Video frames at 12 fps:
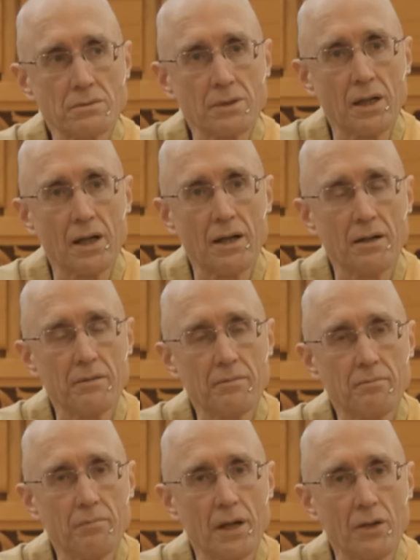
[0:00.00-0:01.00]

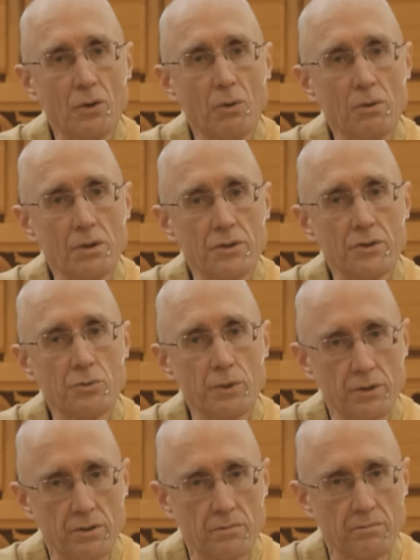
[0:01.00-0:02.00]
My goal is
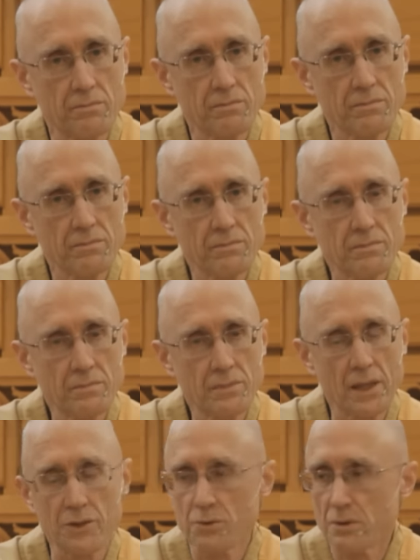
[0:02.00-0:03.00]
wisdom.
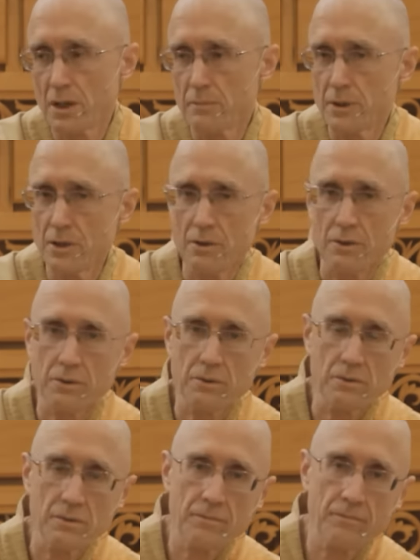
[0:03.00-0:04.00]
That's what I'm here to do.
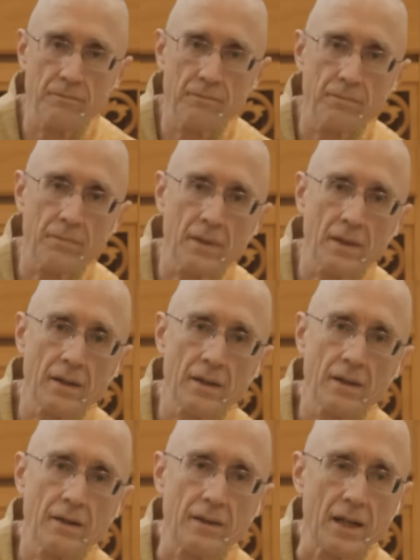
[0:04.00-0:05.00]

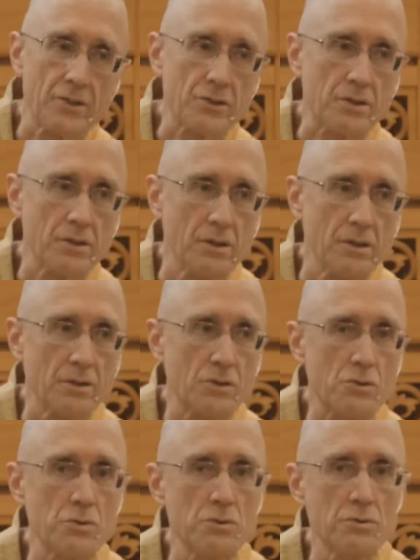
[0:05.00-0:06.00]
That's the
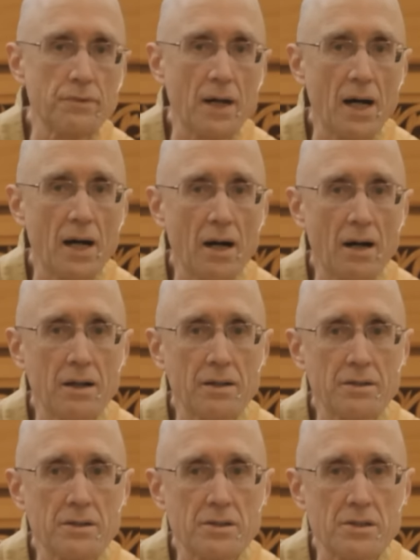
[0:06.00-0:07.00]
Chu Fa
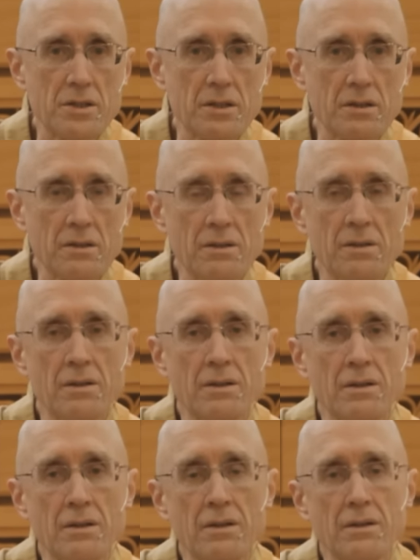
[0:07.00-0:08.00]
Xin,
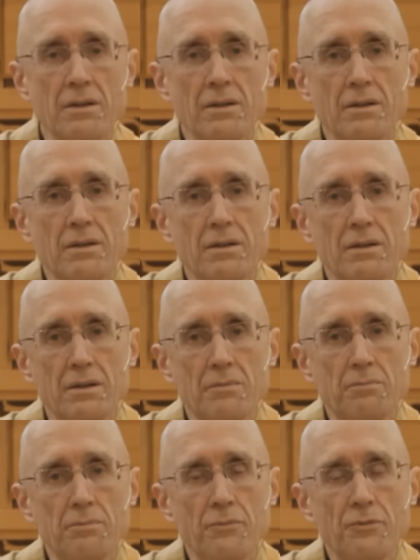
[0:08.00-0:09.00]
the
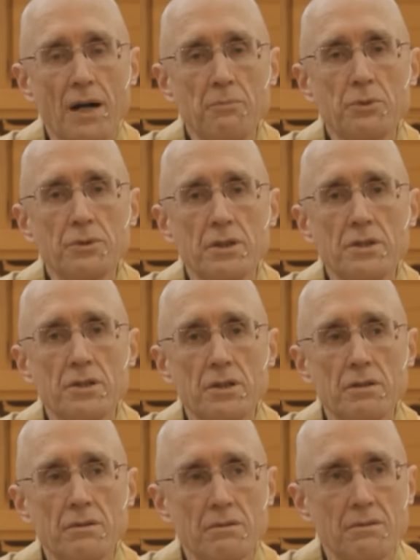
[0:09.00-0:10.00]
Fa Puti
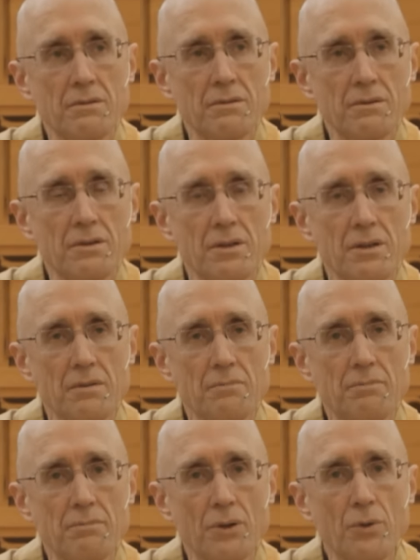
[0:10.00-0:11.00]
Xin, the
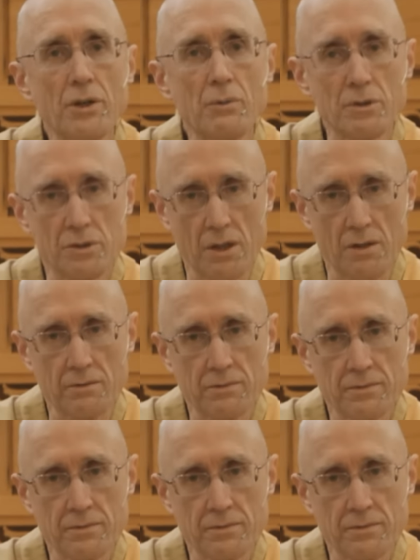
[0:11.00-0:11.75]
Bodhi resolve.